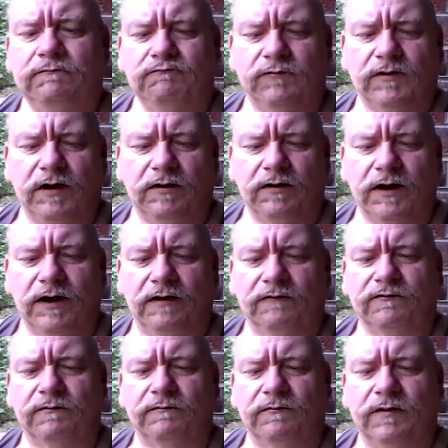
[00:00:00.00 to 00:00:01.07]
There I got
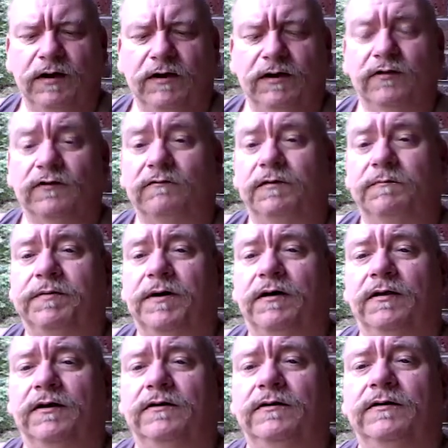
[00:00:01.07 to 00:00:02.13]
some another
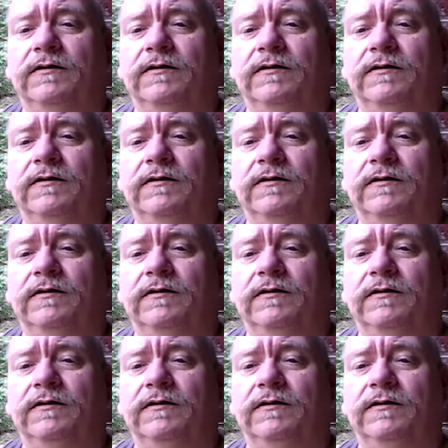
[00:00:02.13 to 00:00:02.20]
Rapala.